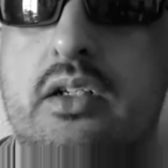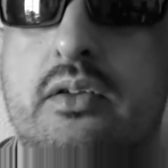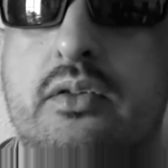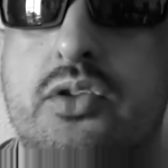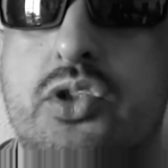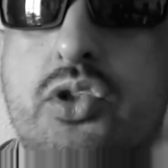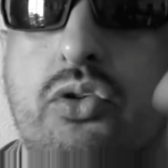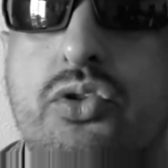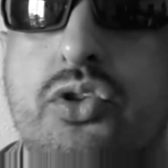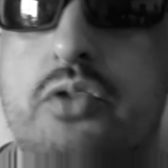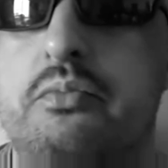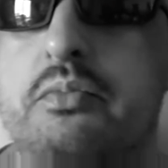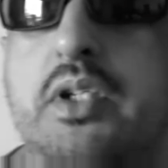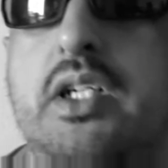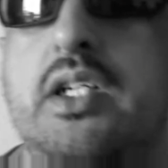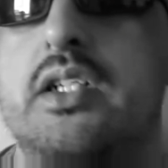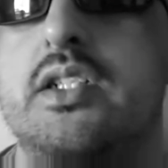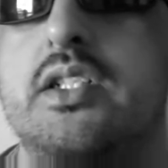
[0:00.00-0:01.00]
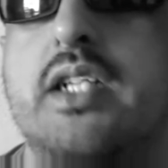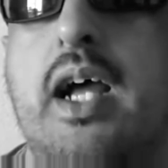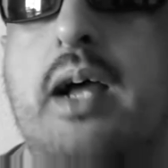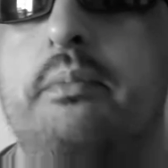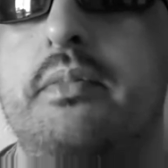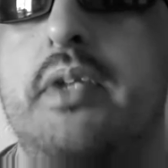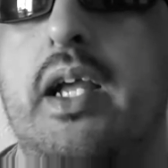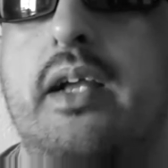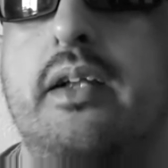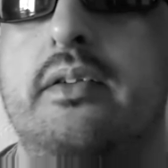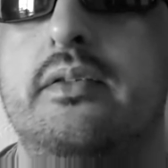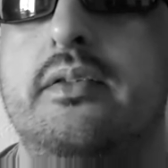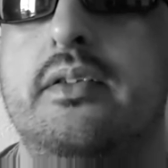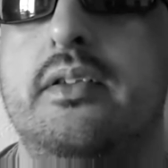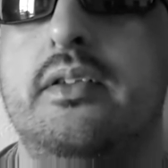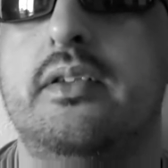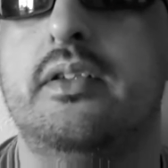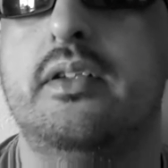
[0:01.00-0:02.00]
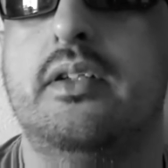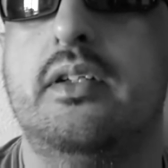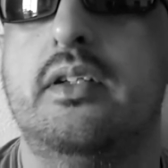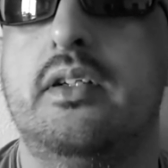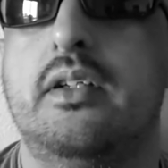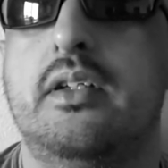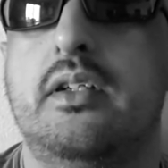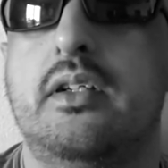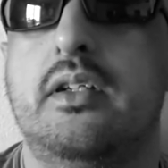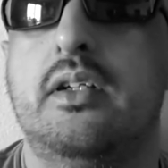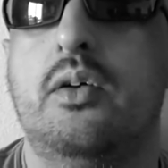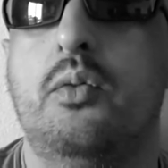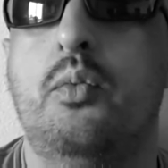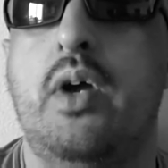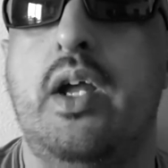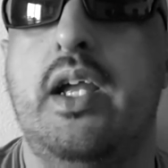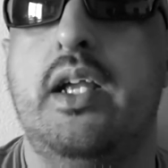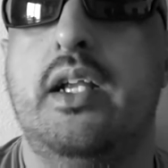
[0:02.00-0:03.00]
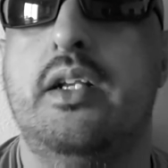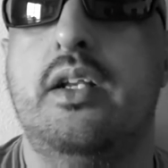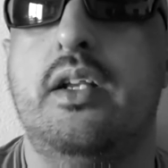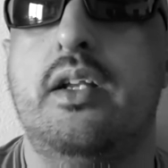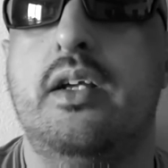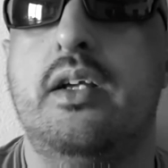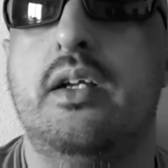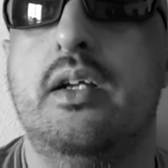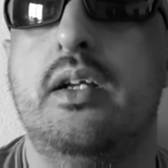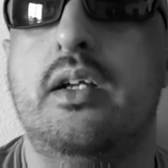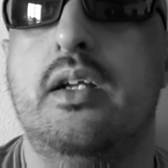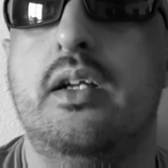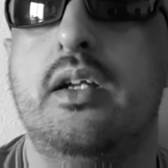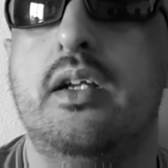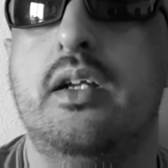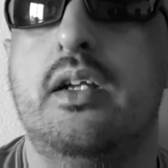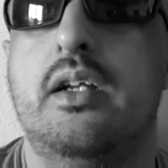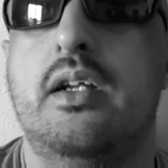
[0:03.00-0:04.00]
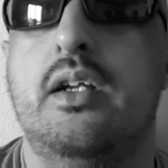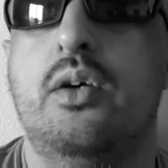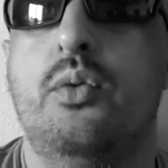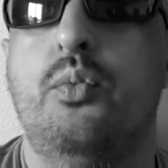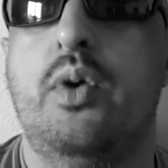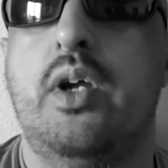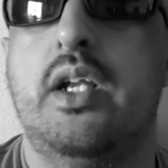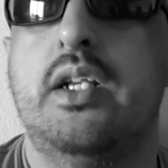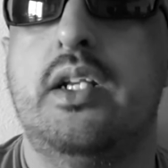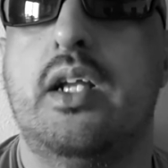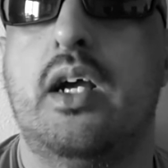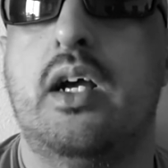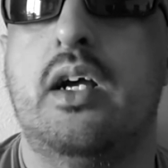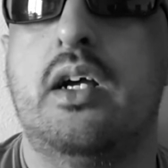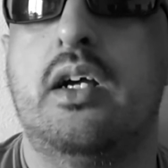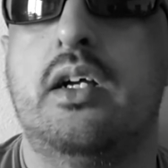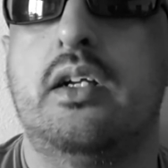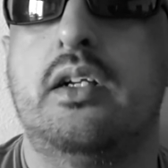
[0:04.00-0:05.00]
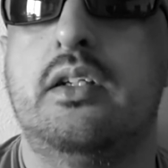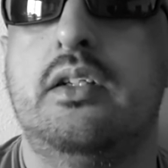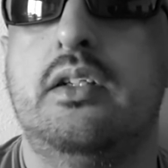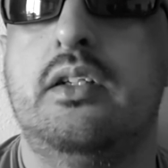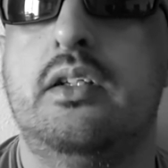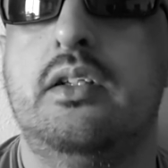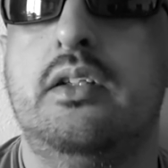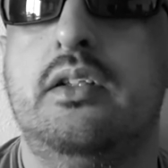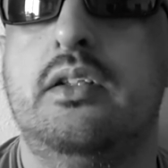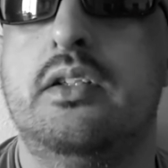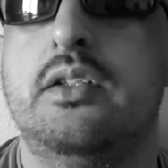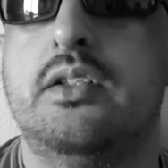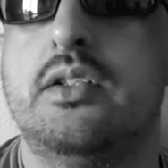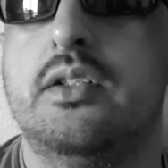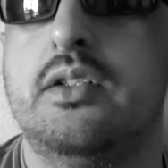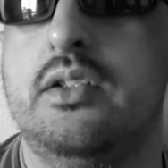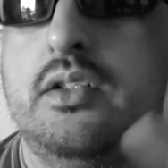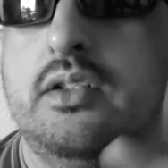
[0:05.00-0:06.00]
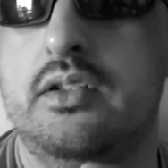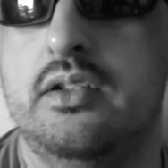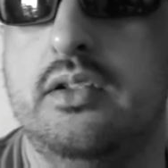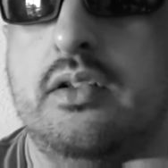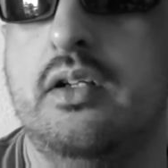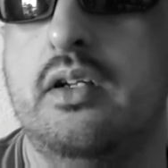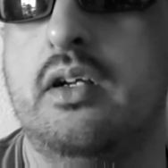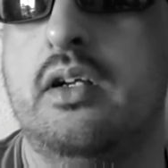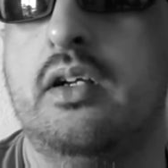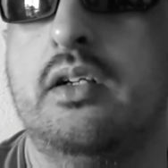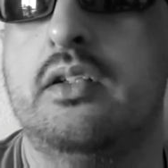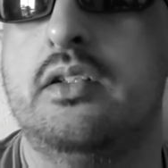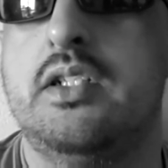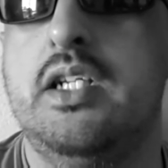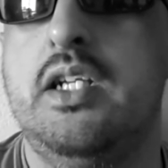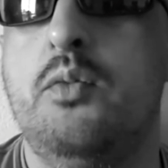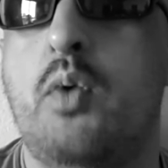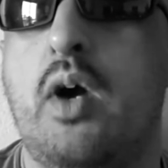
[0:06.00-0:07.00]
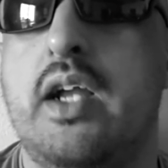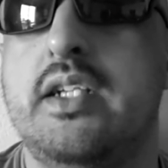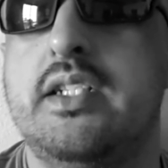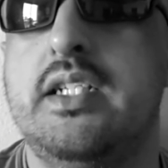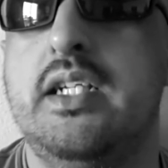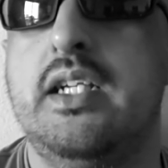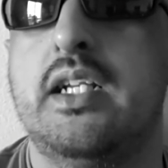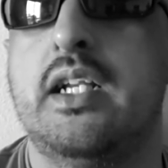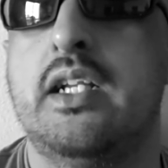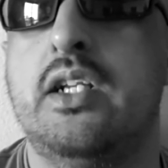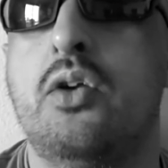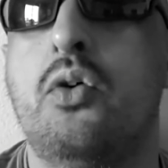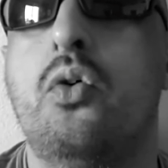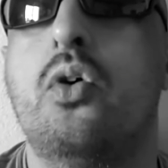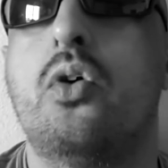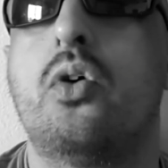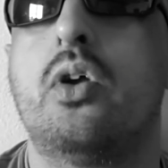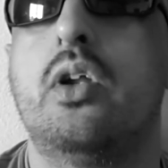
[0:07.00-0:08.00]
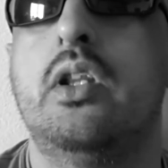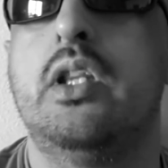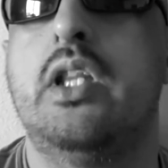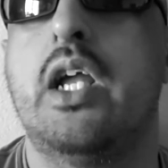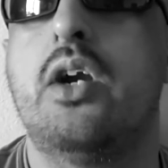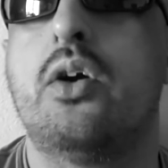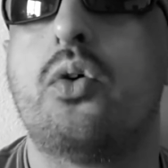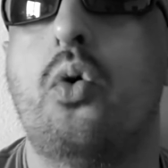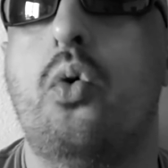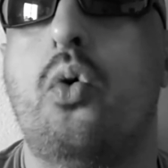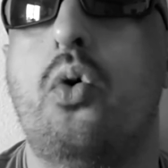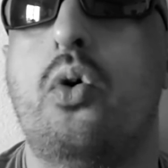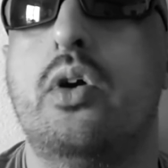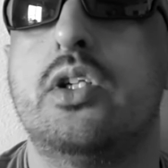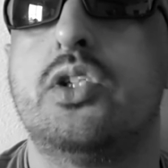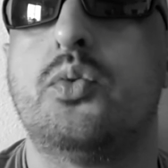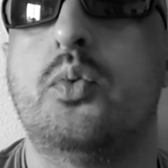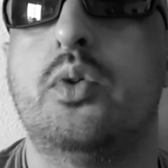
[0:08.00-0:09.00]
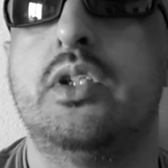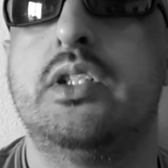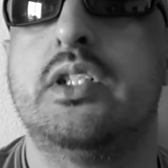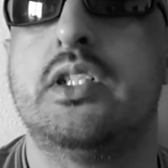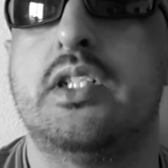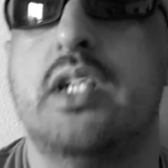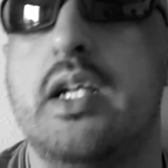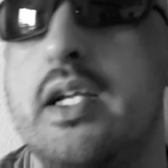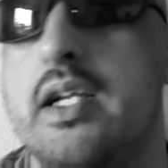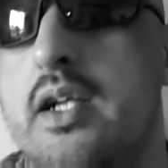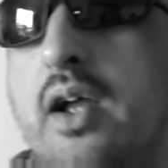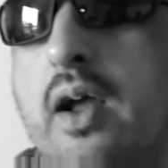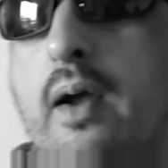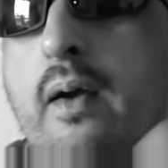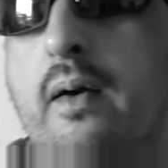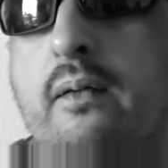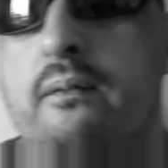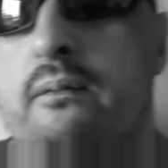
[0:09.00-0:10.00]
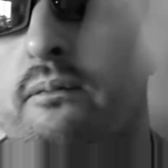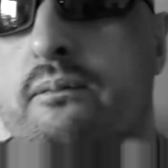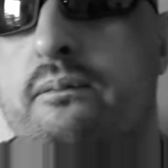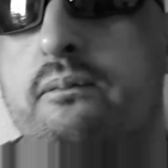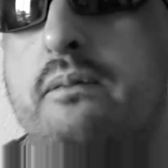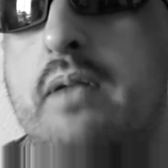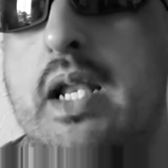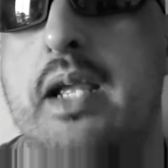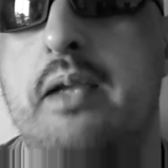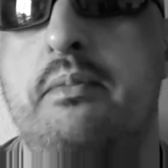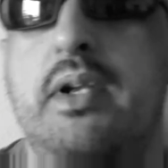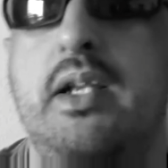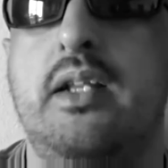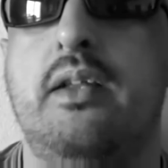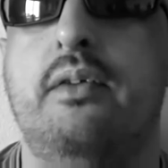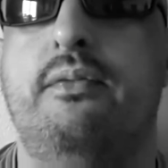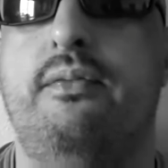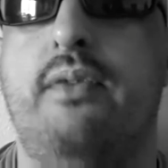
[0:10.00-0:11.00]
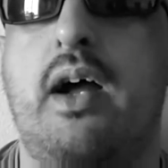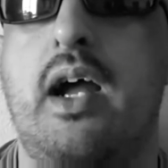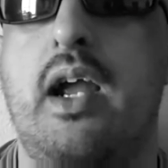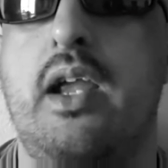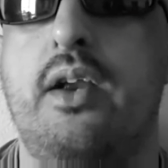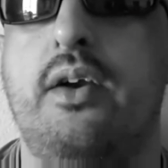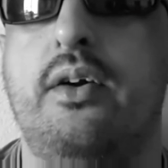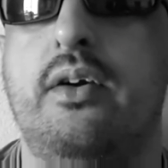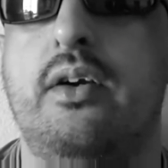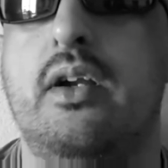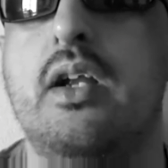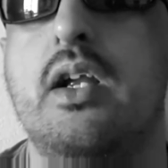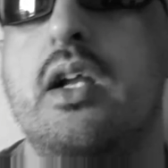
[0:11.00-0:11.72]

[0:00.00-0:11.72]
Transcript: Social media stopped that. When the TYT and their cohorts were just flaming the fire,